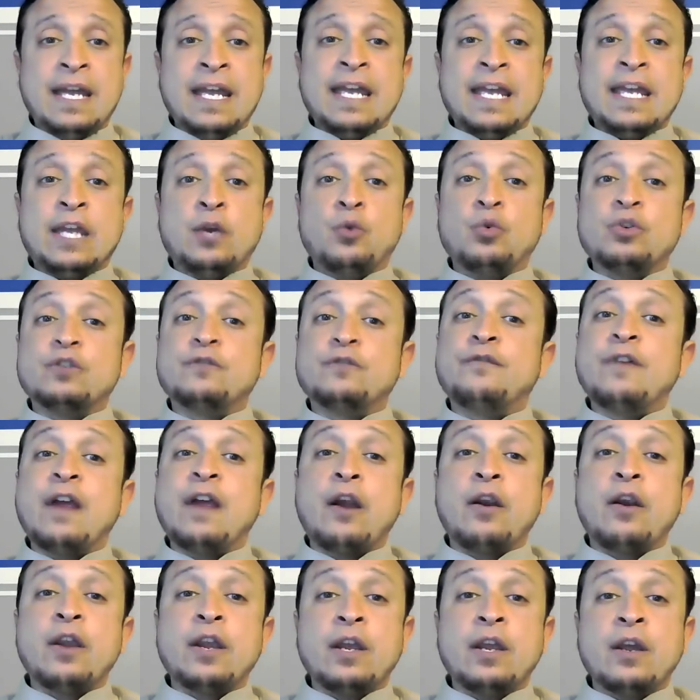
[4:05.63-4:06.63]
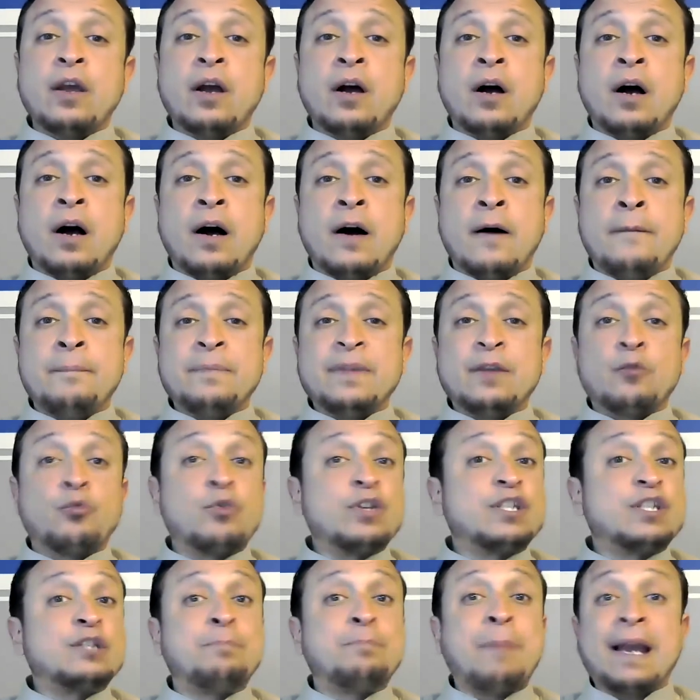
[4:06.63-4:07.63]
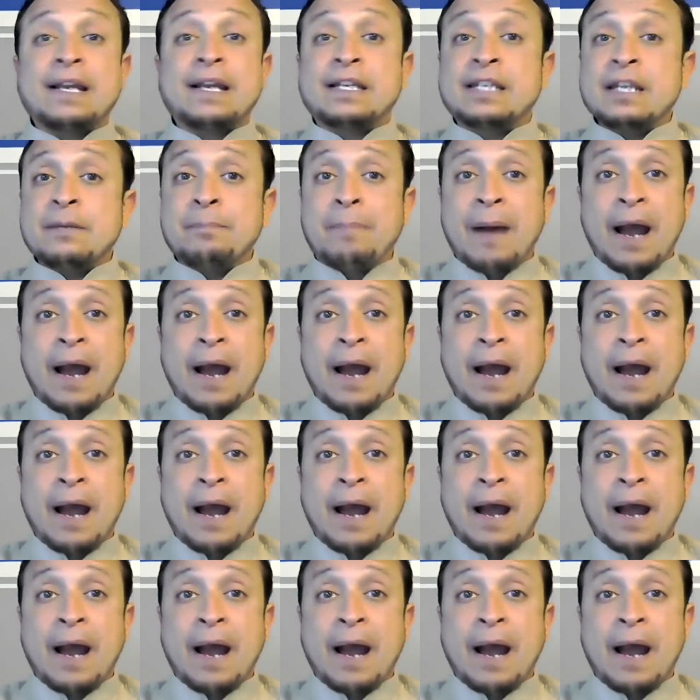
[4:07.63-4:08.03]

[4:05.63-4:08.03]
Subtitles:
He was very respected